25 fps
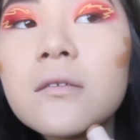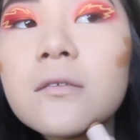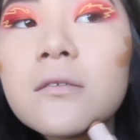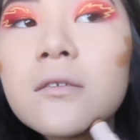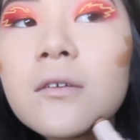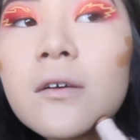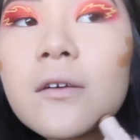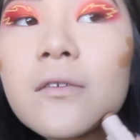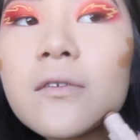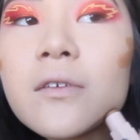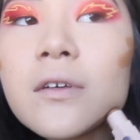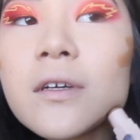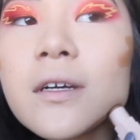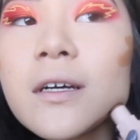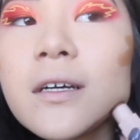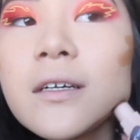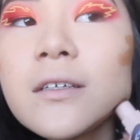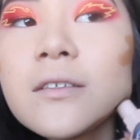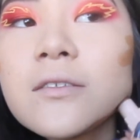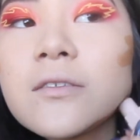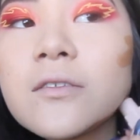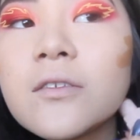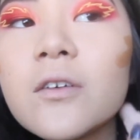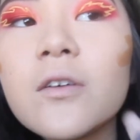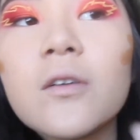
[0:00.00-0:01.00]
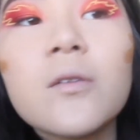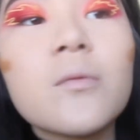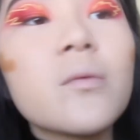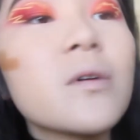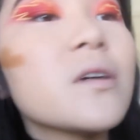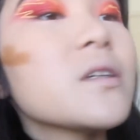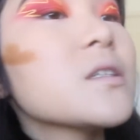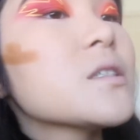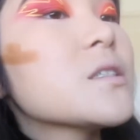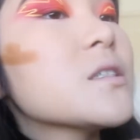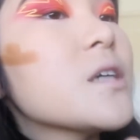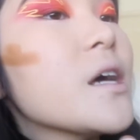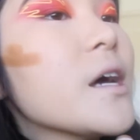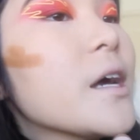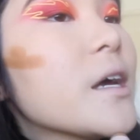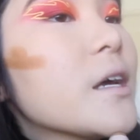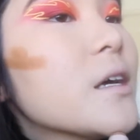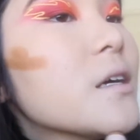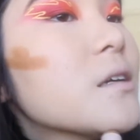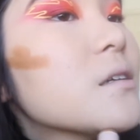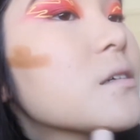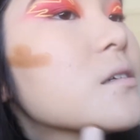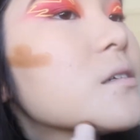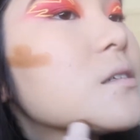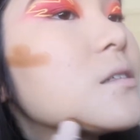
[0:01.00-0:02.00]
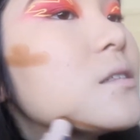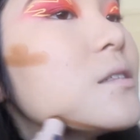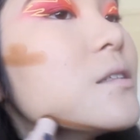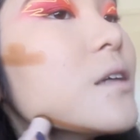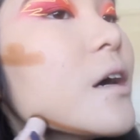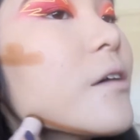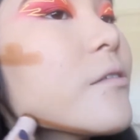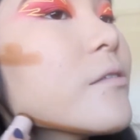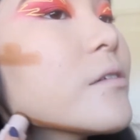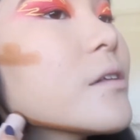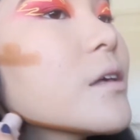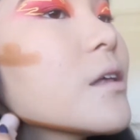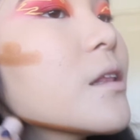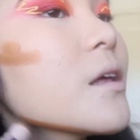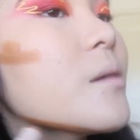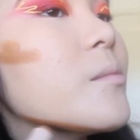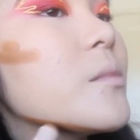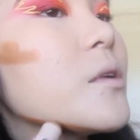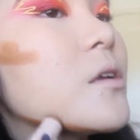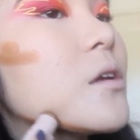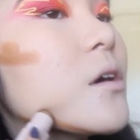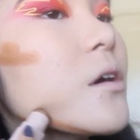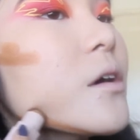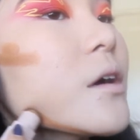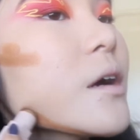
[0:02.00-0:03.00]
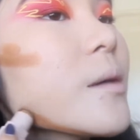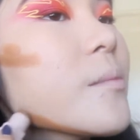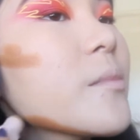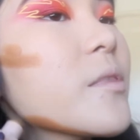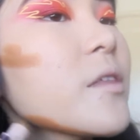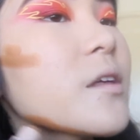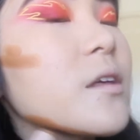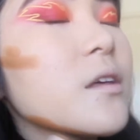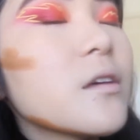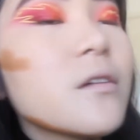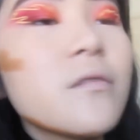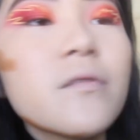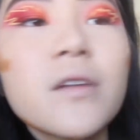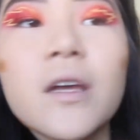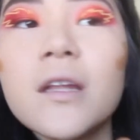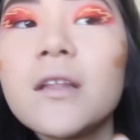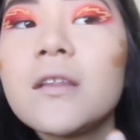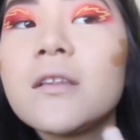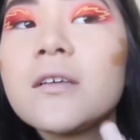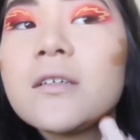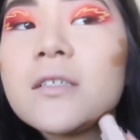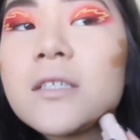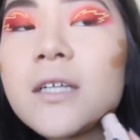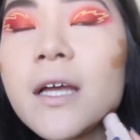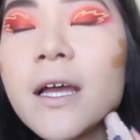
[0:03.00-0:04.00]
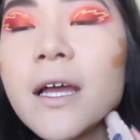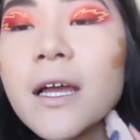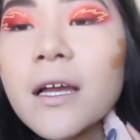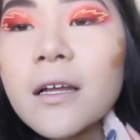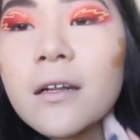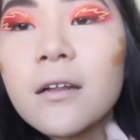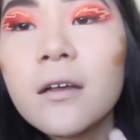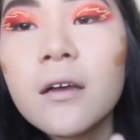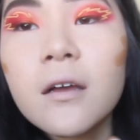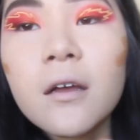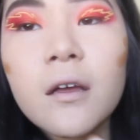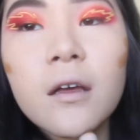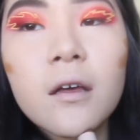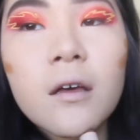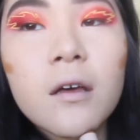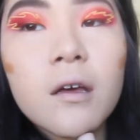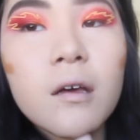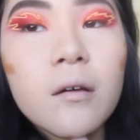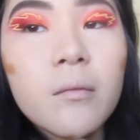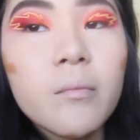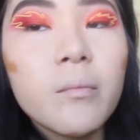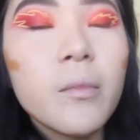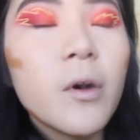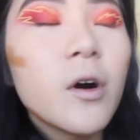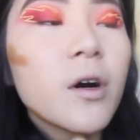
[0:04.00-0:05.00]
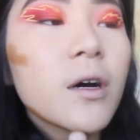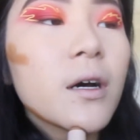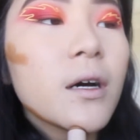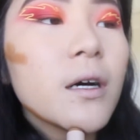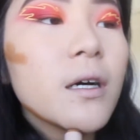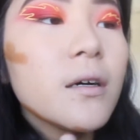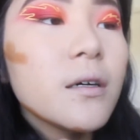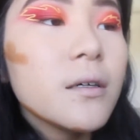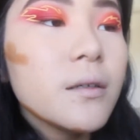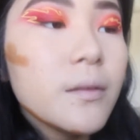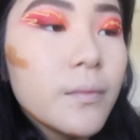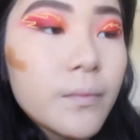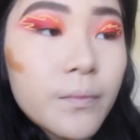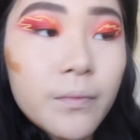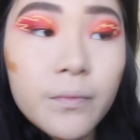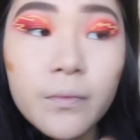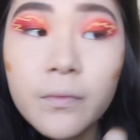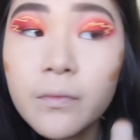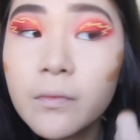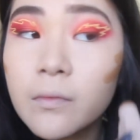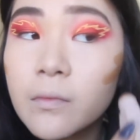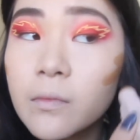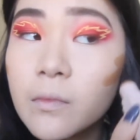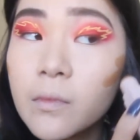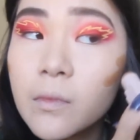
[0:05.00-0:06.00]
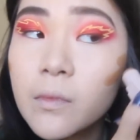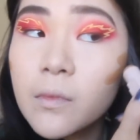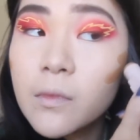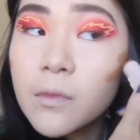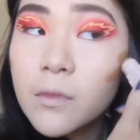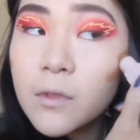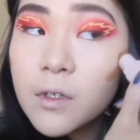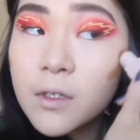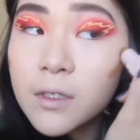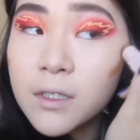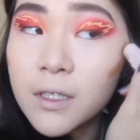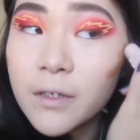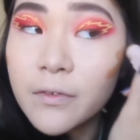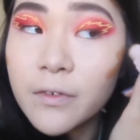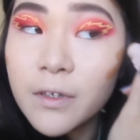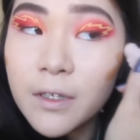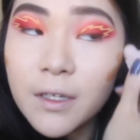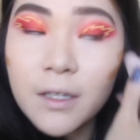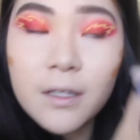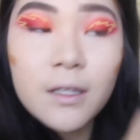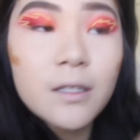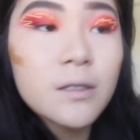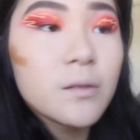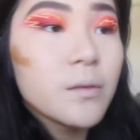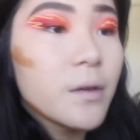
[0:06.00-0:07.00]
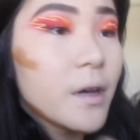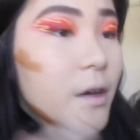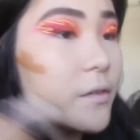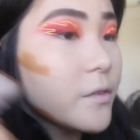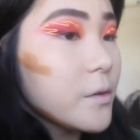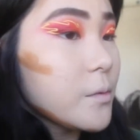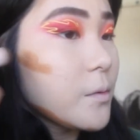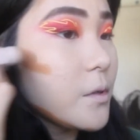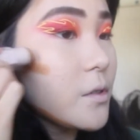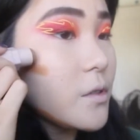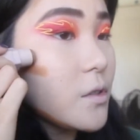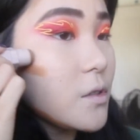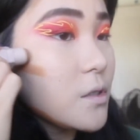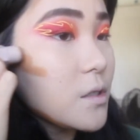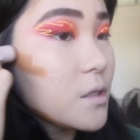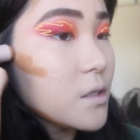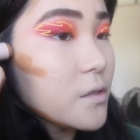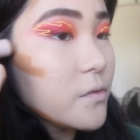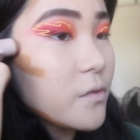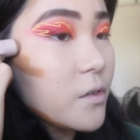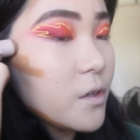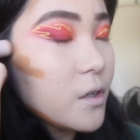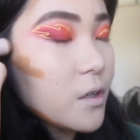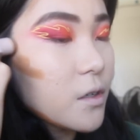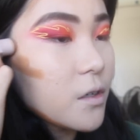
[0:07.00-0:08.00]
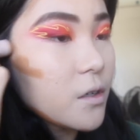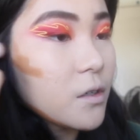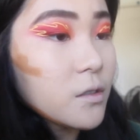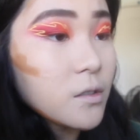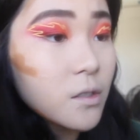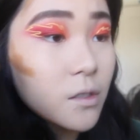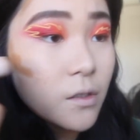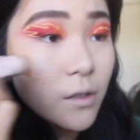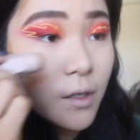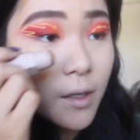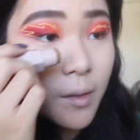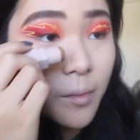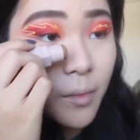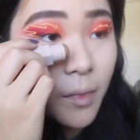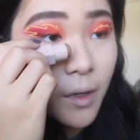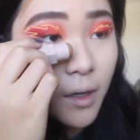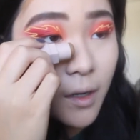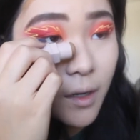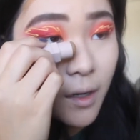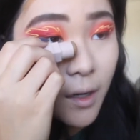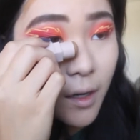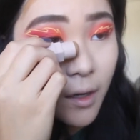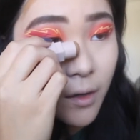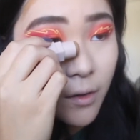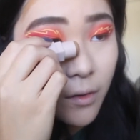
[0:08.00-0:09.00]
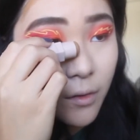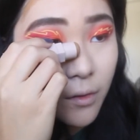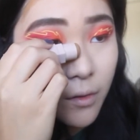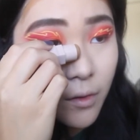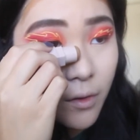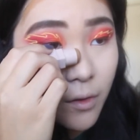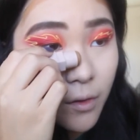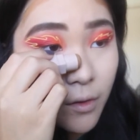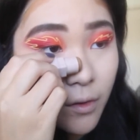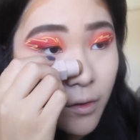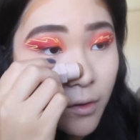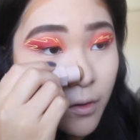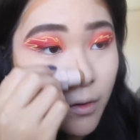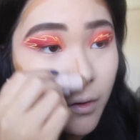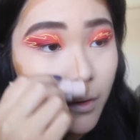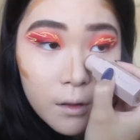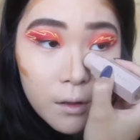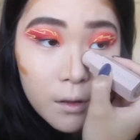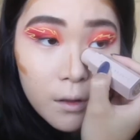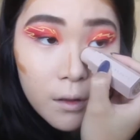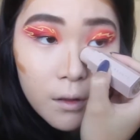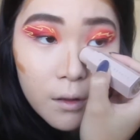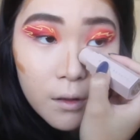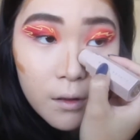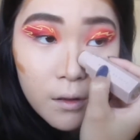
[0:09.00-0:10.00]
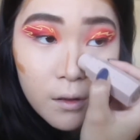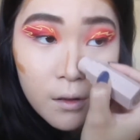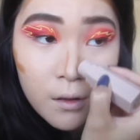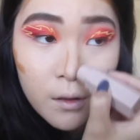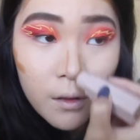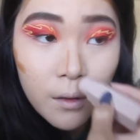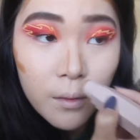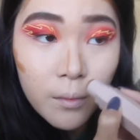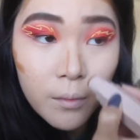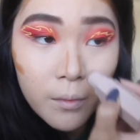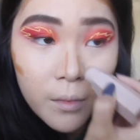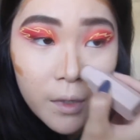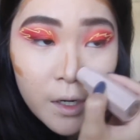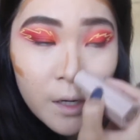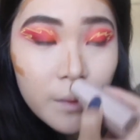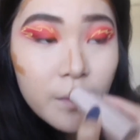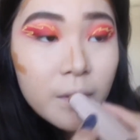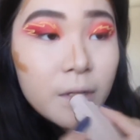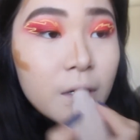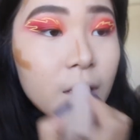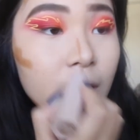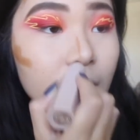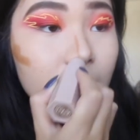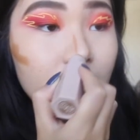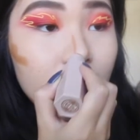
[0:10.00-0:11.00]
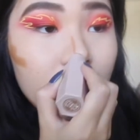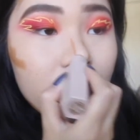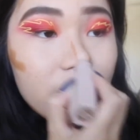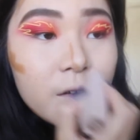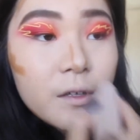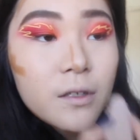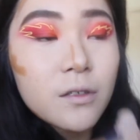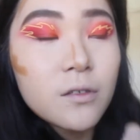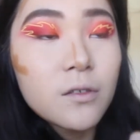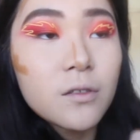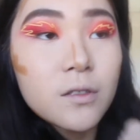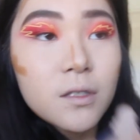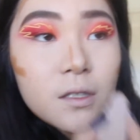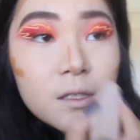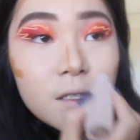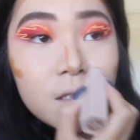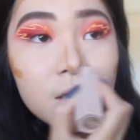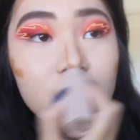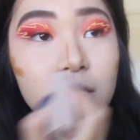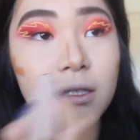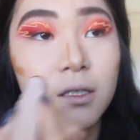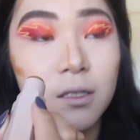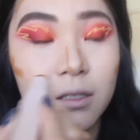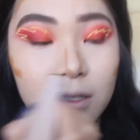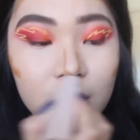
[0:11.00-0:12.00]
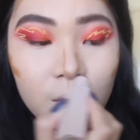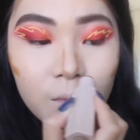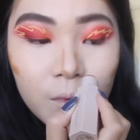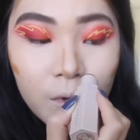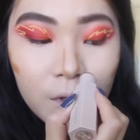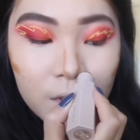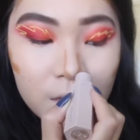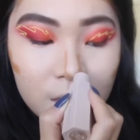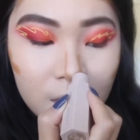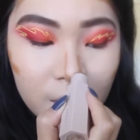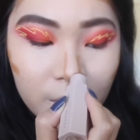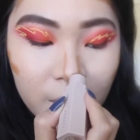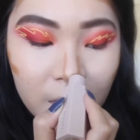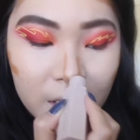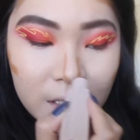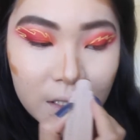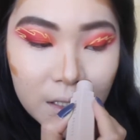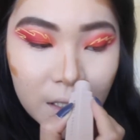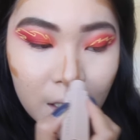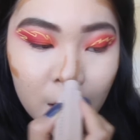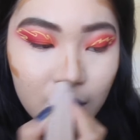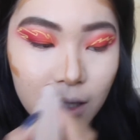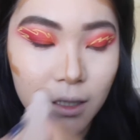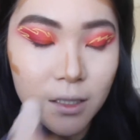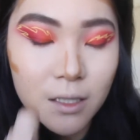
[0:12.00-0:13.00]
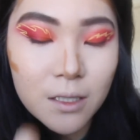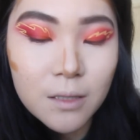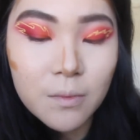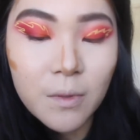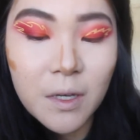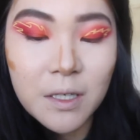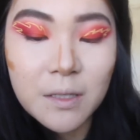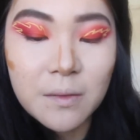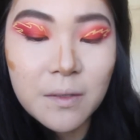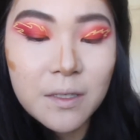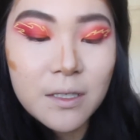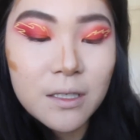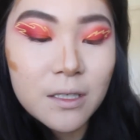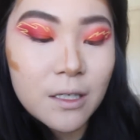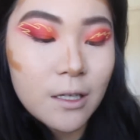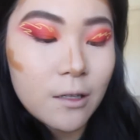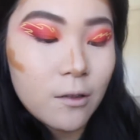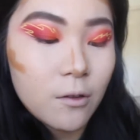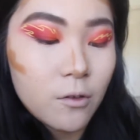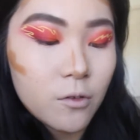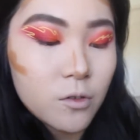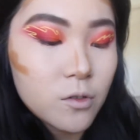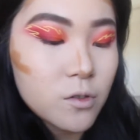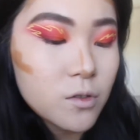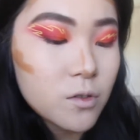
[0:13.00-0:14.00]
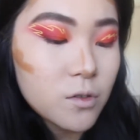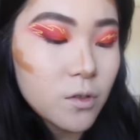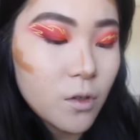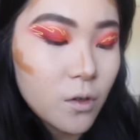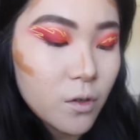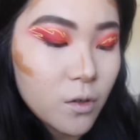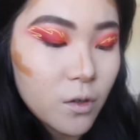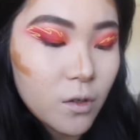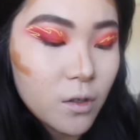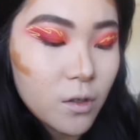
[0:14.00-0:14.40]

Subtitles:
So if you guys know which shade, definitely let me know. I'm thinking of getting the shade Mocha because I feel like that's what everyone uses for contouring, but I don't know. But I've been loving using this just to bronze up my skin. It just makes my skin look so